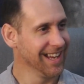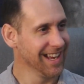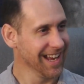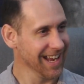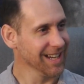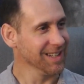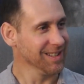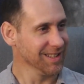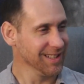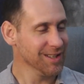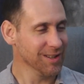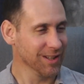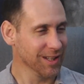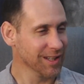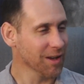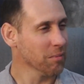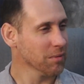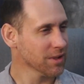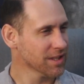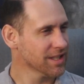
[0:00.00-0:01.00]
And you could
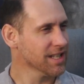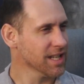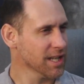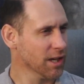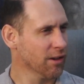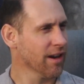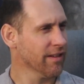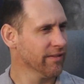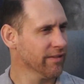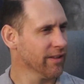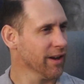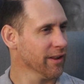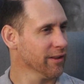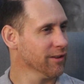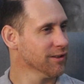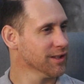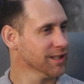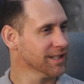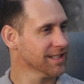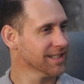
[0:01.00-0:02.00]
almost see
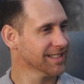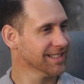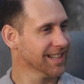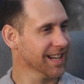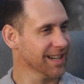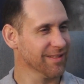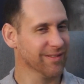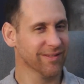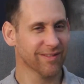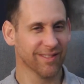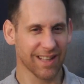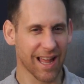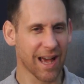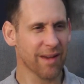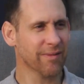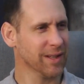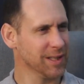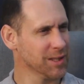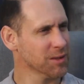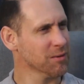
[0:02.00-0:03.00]
grandfather just kind of
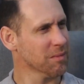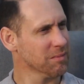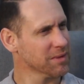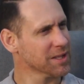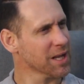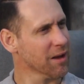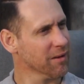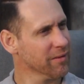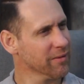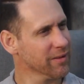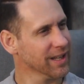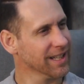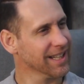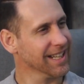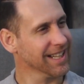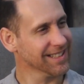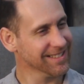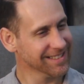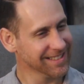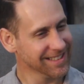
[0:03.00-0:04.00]
laughing to himself,
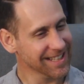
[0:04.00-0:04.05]
thinking,